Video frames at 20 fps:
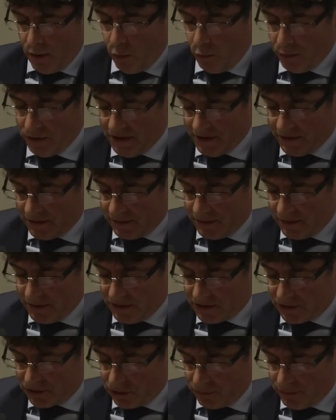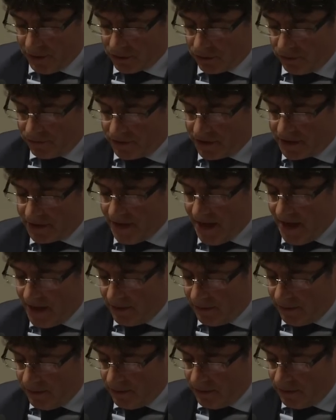We need the instruments of the
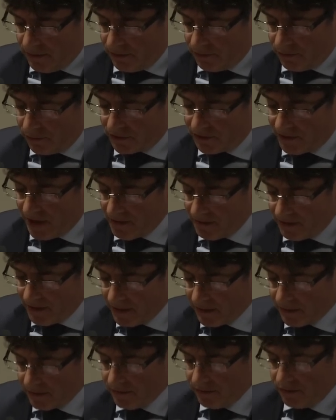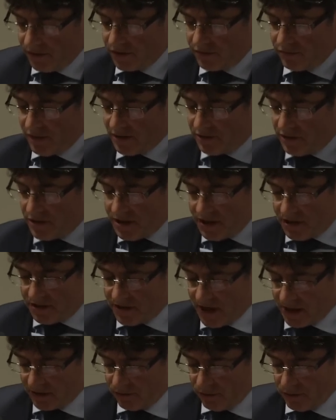state to strengthen the strategic
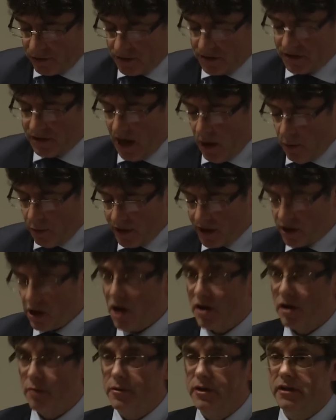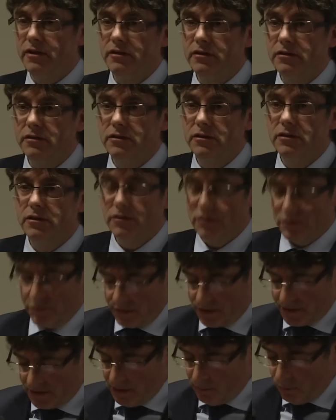sectors in our economy,
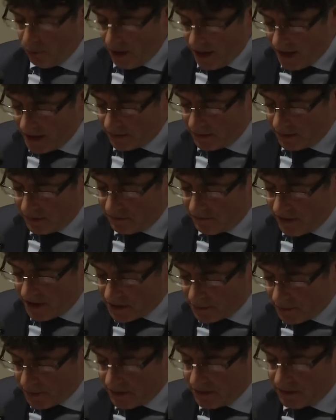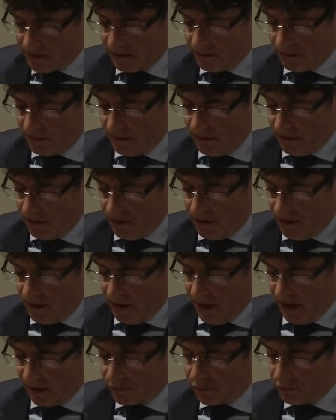to stimulate investment,
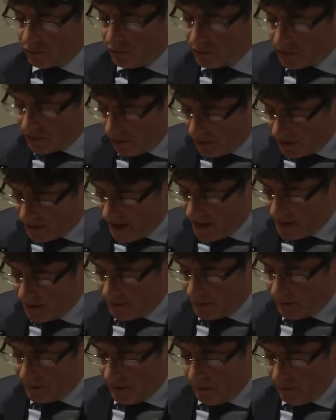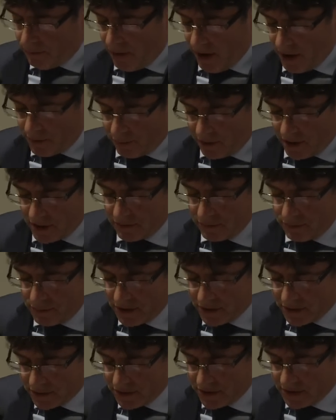and to consolidate a vibrant
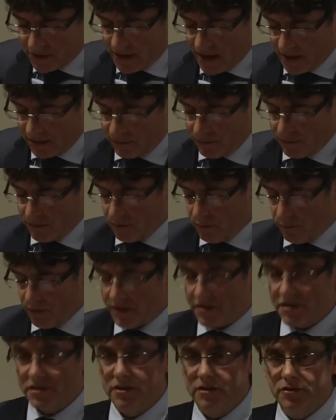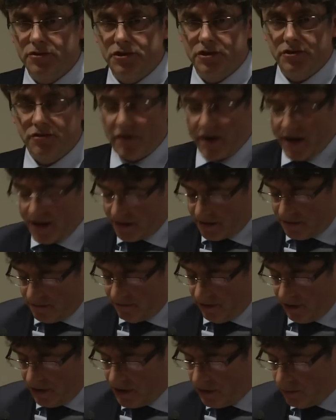business sector which generates
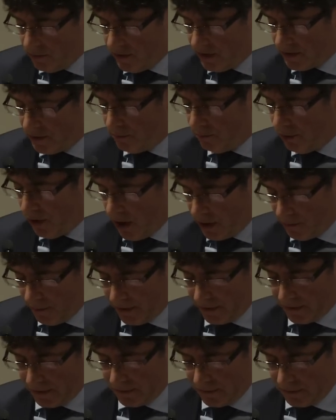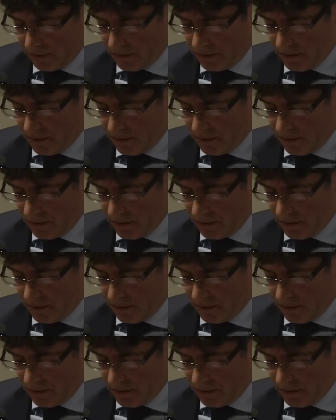value and employment.